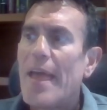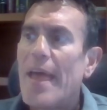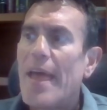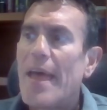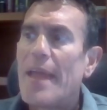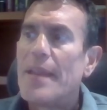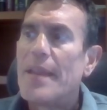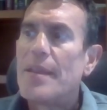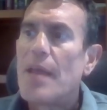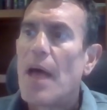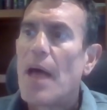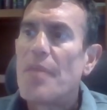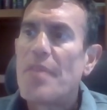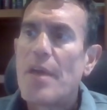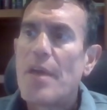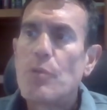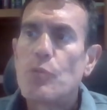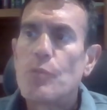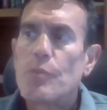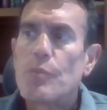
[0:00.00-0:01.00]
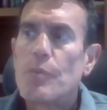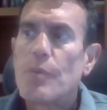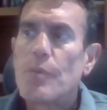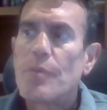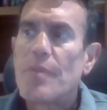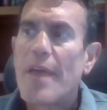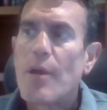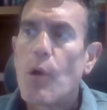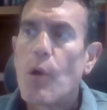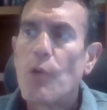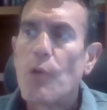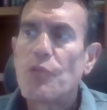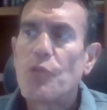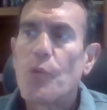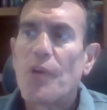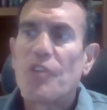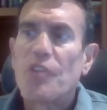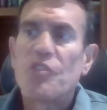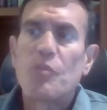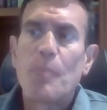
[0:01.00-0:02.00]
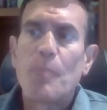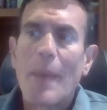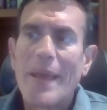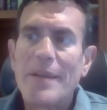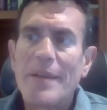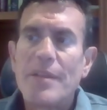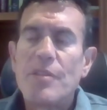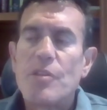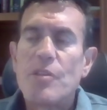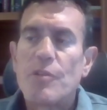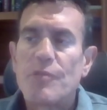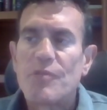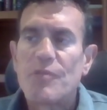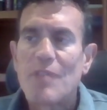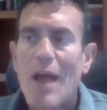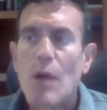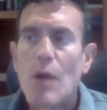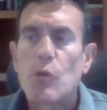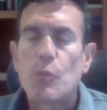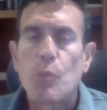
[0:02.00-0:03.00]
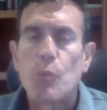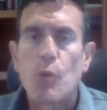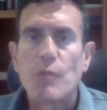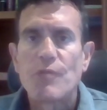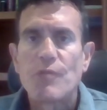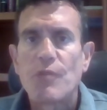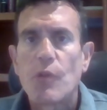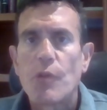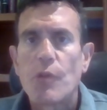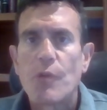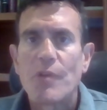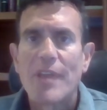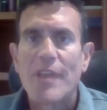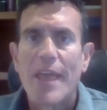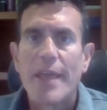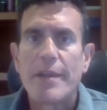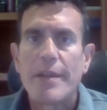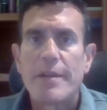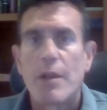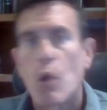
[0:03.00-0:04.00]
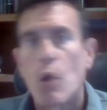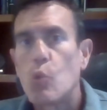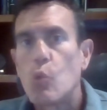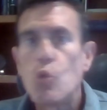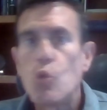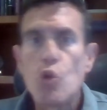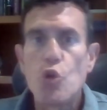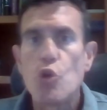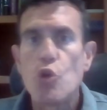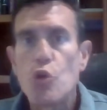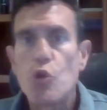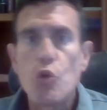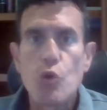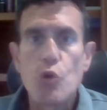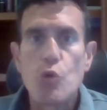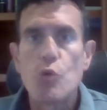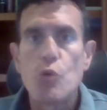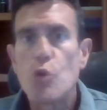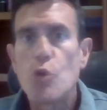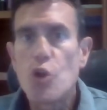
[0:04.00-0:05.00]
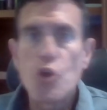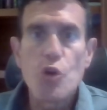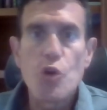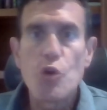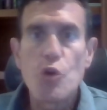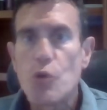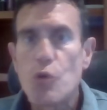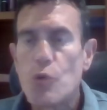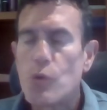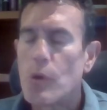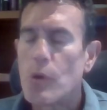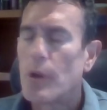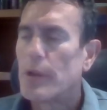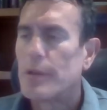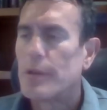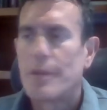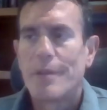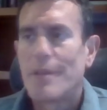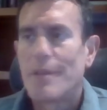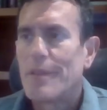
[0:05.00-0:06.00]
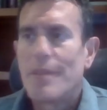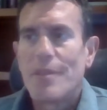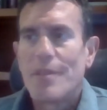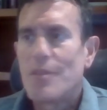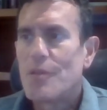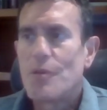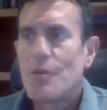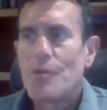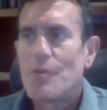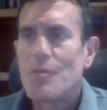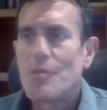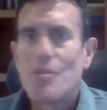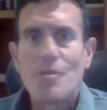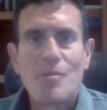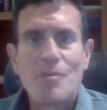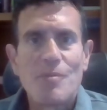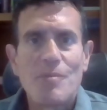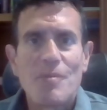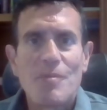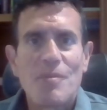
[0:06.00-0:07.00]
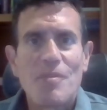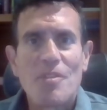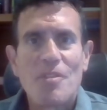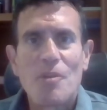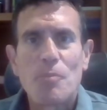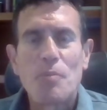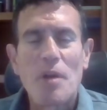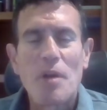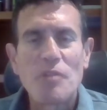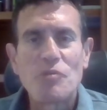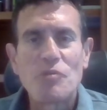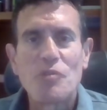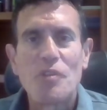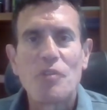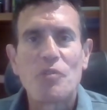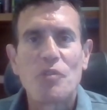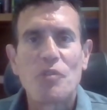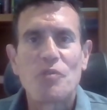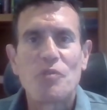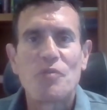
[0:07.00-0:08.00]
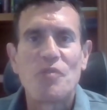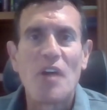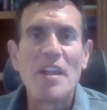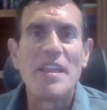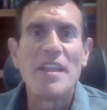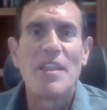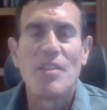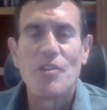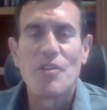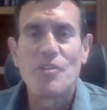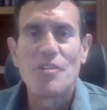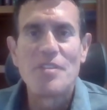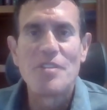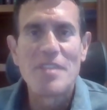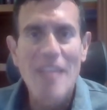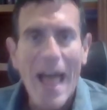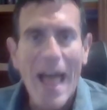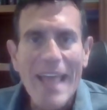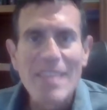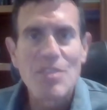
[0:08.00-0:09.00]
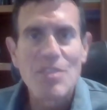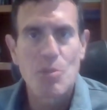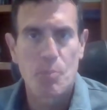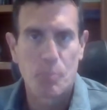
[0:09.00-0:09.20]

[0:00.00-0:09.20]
and uh, they they also expanded their flower portfolio in Canada. Woo, woo! Their, their, their press release was funny. They're in ninth